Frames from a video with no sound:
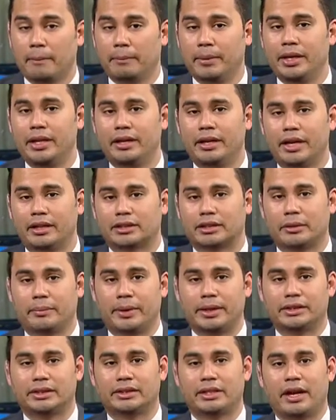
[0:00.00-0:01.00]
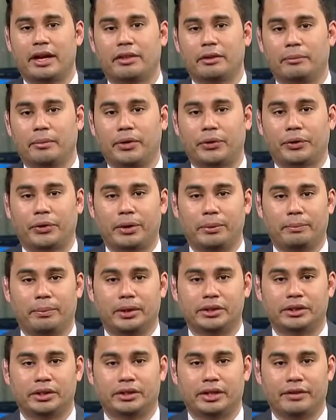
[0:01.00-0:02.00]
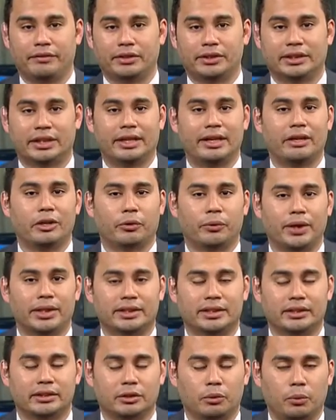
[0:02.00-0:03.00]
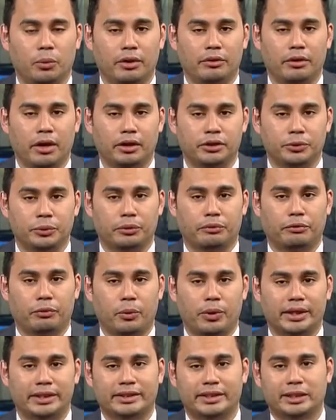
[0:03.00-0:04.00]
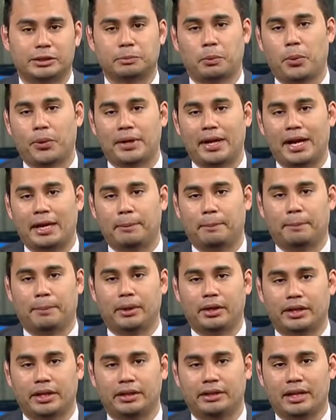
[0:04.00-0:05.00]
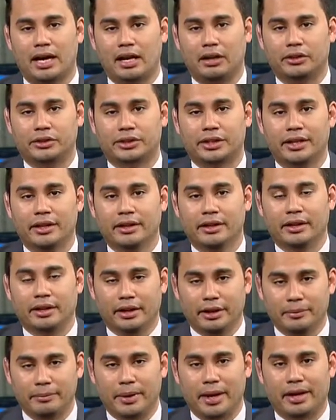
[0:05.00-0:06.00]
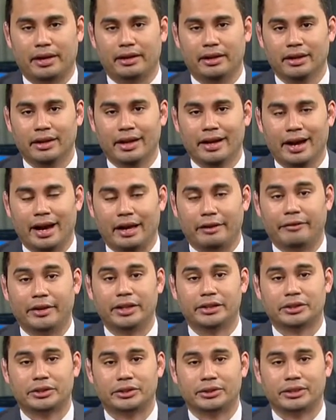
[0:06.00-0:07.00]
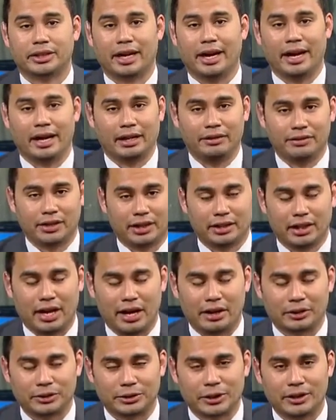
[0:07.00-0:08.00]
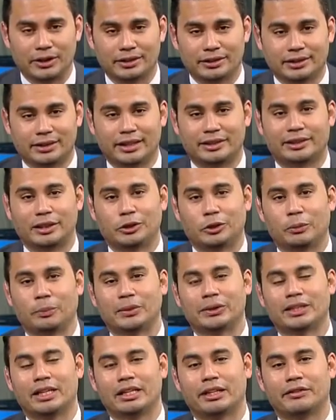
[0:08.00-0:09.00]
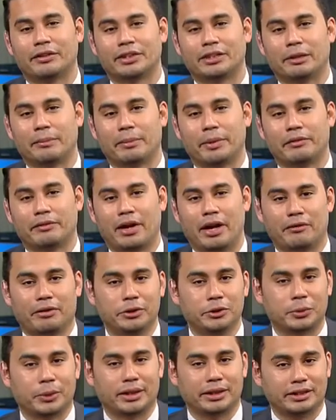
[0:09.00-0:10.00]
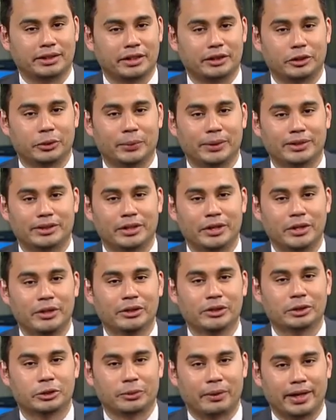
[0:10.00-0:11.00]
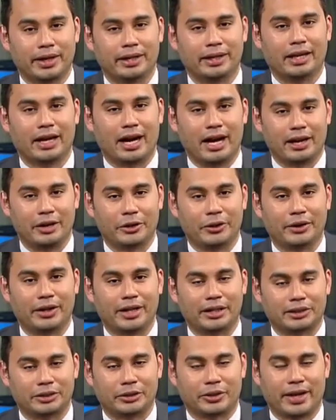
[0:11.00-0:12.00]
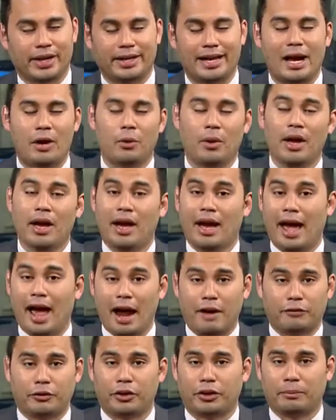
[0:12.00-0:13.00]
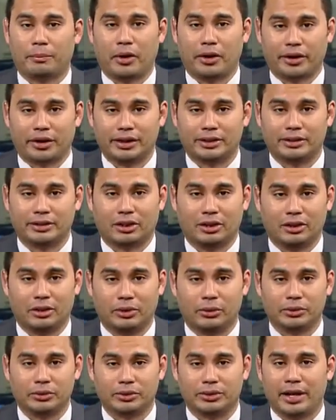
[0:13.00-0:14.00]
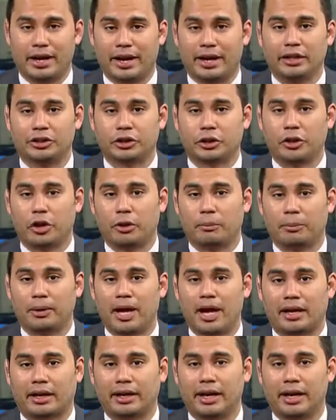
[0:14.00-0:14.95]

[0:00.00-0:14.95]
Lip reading: meeting estimates, and the monthly budget deficit increasing to $146.8 billion in May. Advancers ahead of decliners, 62% of SP500 constituents trading higher yesterday. Now, after the markets closed, H&R Block